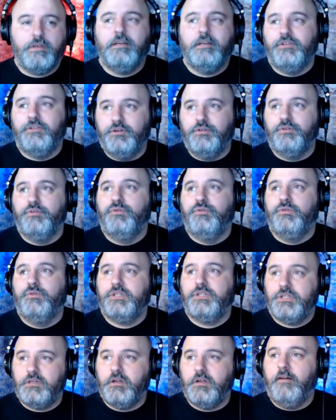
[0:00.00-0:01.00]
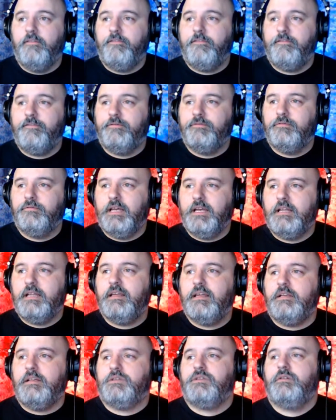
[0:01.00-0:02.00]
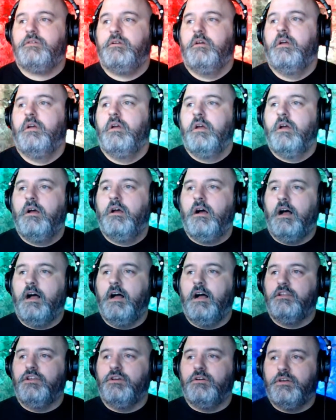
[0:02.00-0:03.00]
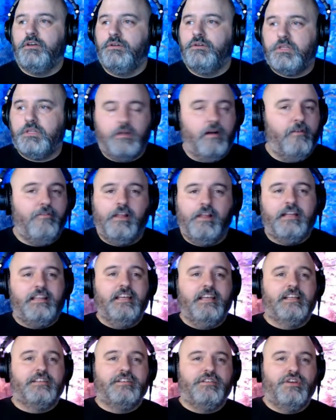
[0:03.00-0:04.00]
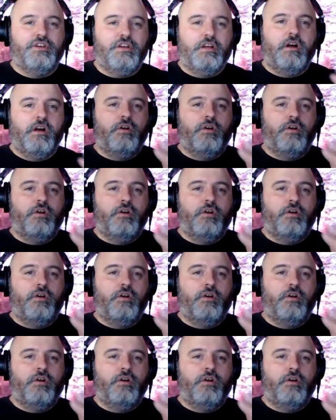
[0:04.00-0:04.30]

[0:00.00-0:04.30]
do stuff like this. You can do stuff like this. You can go,